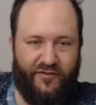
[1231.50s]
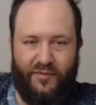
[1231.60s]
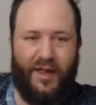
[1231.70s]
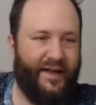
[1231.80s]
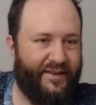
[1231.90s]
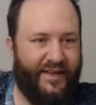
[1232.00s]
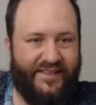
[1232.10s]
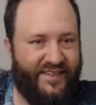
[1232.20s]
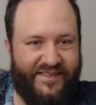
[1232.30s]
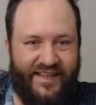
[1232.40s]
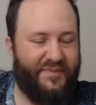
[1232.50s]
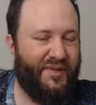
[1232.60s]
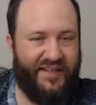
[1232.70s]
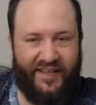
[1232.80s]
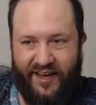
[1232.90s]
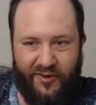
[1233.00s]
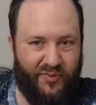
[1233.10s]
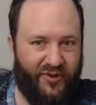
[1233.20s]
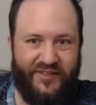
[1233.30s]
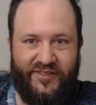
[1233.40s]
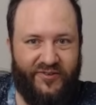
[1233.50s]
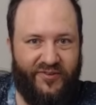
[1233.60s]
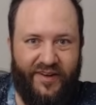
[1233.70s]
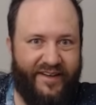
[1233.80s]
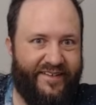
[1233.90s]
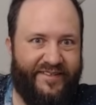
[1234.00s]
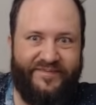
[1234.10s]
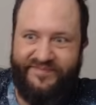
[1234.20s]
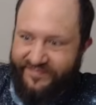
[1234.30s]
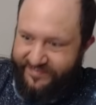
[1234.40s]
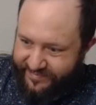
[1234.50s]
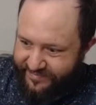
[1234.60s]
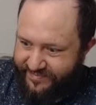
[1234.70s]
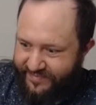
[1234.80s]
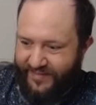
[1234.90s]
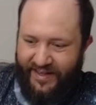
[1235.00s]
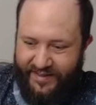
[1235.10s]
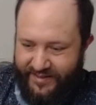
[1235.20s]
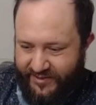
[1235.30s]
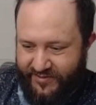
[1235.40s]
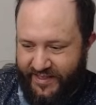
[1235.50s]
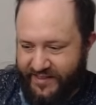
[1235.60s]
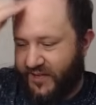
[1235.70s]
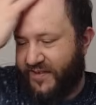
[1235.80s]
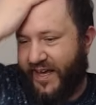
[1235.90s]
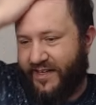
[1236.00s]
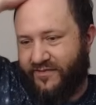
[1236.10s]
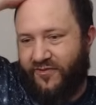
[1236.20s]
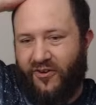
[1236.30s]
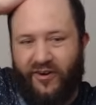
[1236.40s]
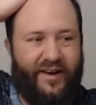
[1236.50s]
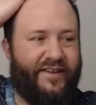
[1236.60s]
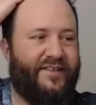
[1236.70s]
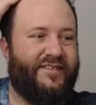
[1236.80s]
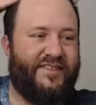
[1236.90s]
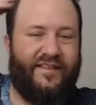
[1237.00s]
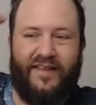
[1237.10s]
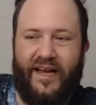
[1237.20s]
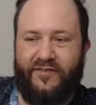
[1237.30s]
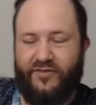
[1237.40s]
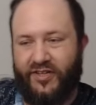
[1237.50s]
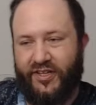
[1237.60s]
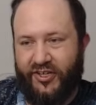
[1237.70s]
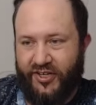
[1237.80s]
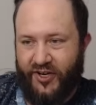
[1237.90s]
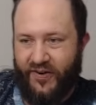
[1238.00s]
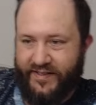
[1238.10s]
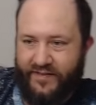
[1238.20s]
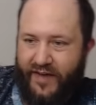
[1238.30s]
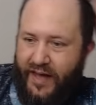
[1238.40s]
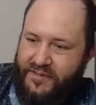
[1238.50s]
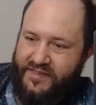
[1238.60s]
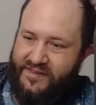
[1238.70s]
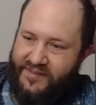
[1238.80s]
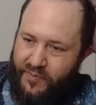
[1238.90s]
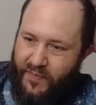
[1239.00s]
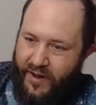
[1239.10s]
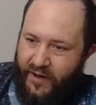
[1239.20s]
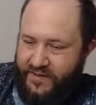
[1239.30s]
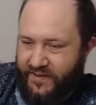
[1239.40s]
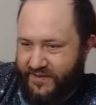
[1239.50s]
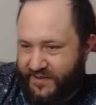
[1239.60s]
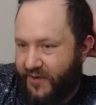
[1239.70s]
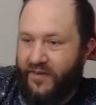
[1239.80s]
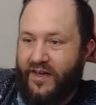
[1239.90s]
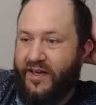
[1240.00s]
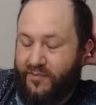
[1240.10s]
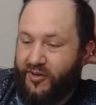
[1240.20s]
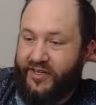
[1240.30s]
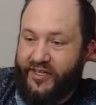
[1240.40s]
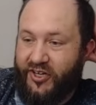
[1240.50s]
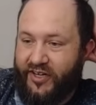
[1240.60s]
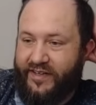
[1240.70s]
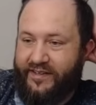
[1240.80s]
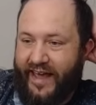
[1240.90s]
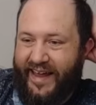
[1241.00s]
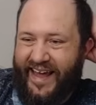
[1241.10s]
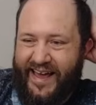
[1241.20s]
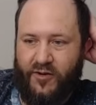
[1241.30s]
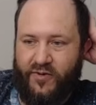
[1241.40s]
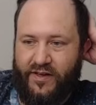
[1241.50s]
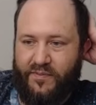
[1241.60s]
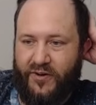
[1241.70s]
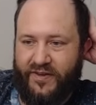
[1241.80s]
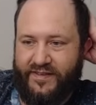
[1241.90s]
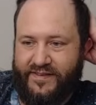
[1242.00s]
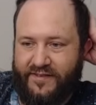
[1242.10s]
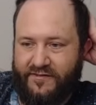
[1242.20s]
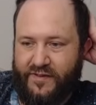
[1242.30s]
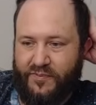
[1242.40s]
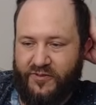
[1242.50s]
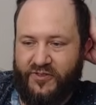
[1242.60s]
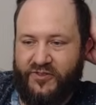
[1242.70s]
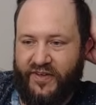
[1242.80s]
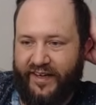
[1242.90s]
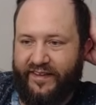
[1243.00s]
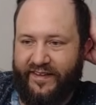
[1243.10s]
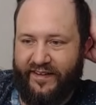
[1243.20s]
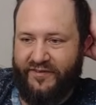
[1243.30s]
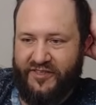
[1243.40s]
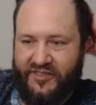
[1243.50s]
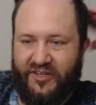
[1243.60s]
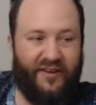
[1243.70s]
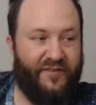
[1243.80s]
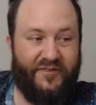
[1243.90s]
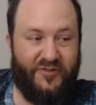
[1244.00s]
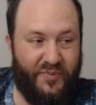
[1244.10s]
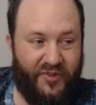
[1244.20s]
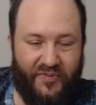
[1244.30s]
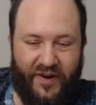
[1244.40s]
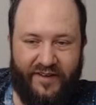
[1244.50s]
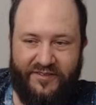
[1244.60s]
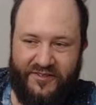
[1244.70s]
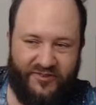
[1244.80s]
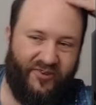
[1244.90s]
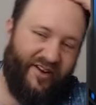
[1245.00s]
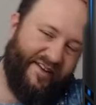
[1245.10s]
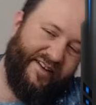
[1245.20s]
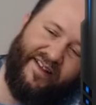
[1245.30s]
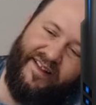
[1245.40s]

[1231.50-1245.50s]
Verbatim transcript: from Line Dancing Zombie to Cowboy to... Uh, Uh, to Disco Dance Floor, and just a lot of really good aggressive options. Superpower is also pretty good at aggroing opponents in terms of brute strength, and if you start off with triple threat on turn one,